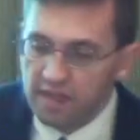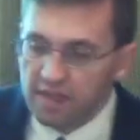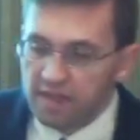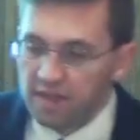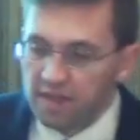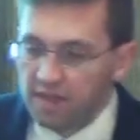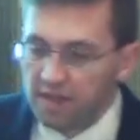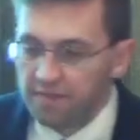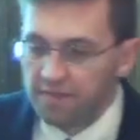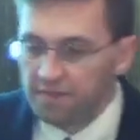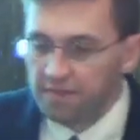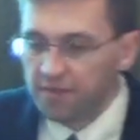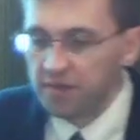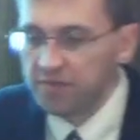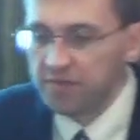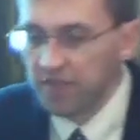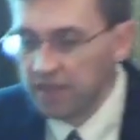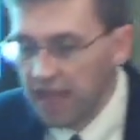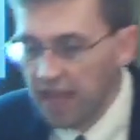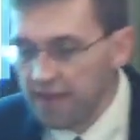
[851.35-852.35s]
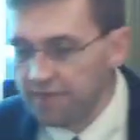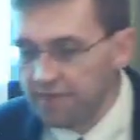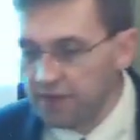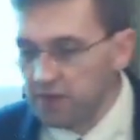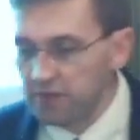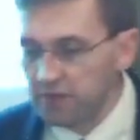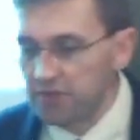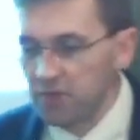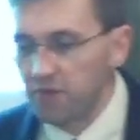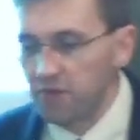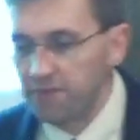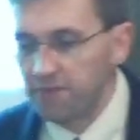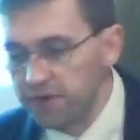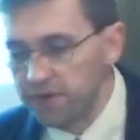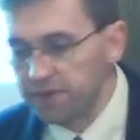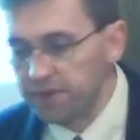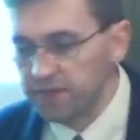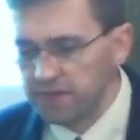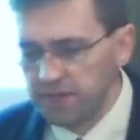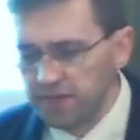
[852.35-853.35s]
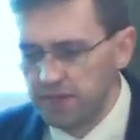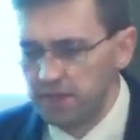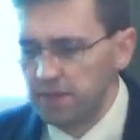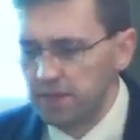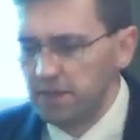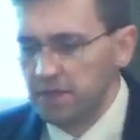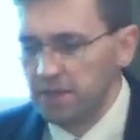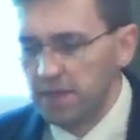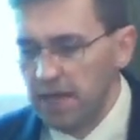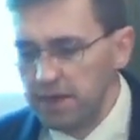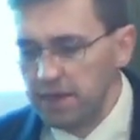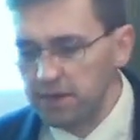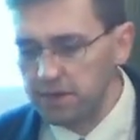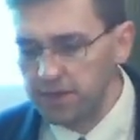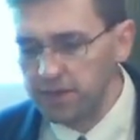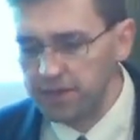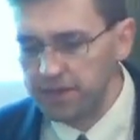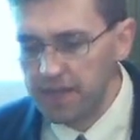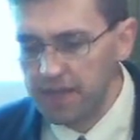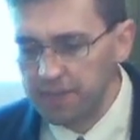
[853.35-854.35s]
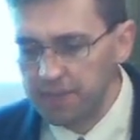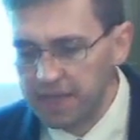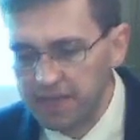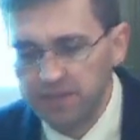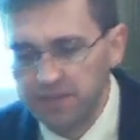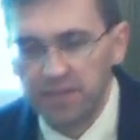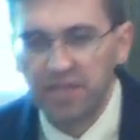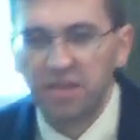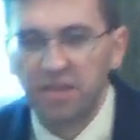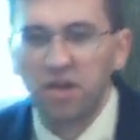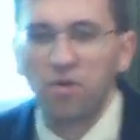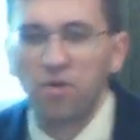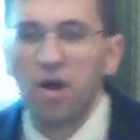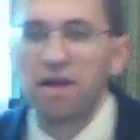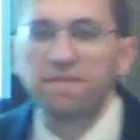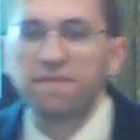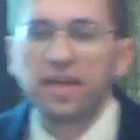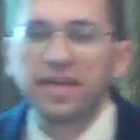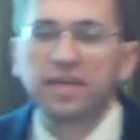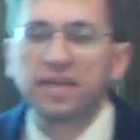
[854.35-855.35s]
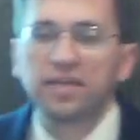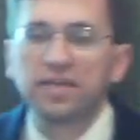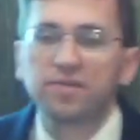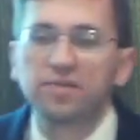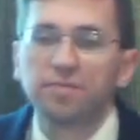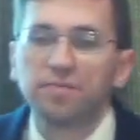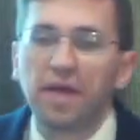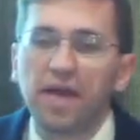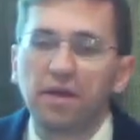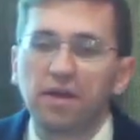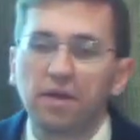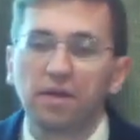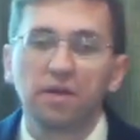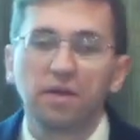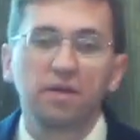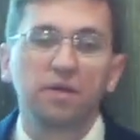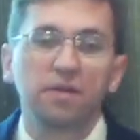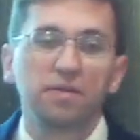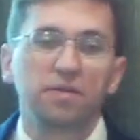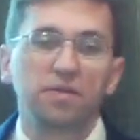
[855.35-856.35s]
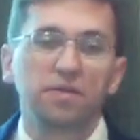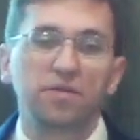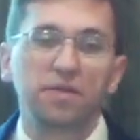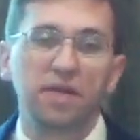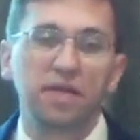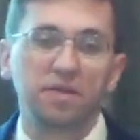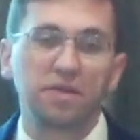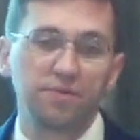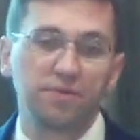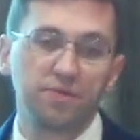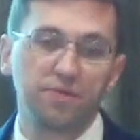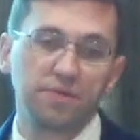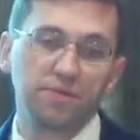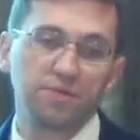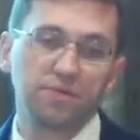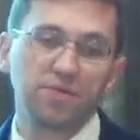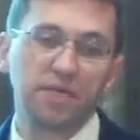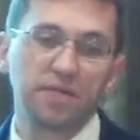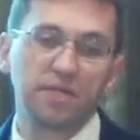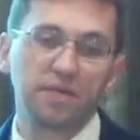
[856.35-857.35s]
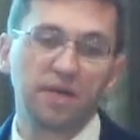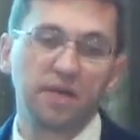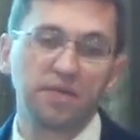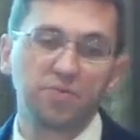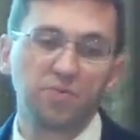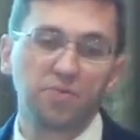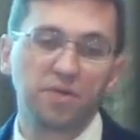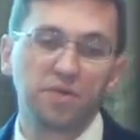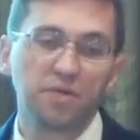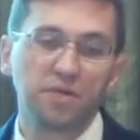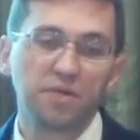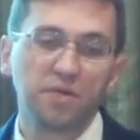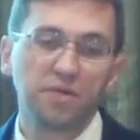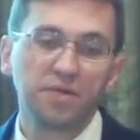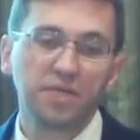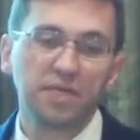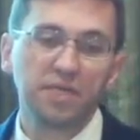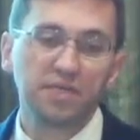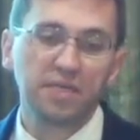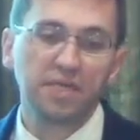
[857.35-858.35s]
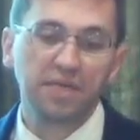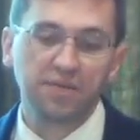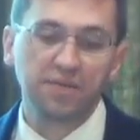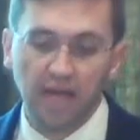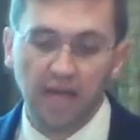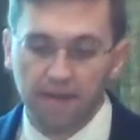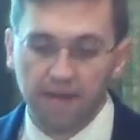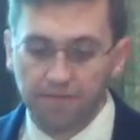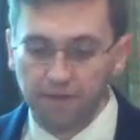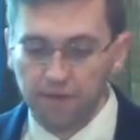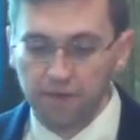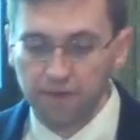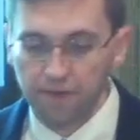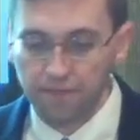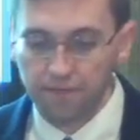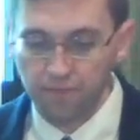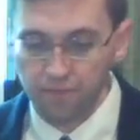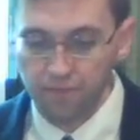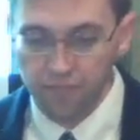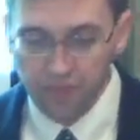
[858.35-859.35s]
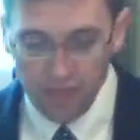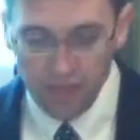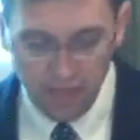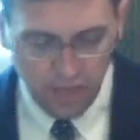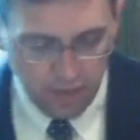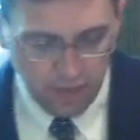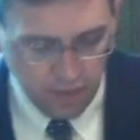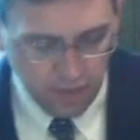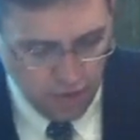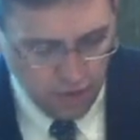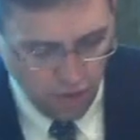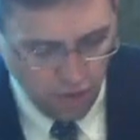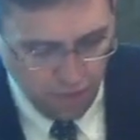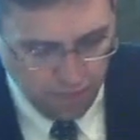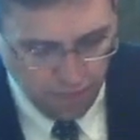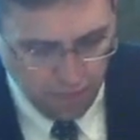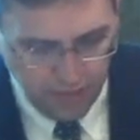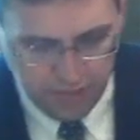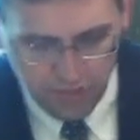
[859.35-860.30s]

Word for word: the verse 11 or so forth and say, huh, I don't know what that means, and then go off like it doesn't matter, then you're not going to understand God's word. It takes effort. Look over at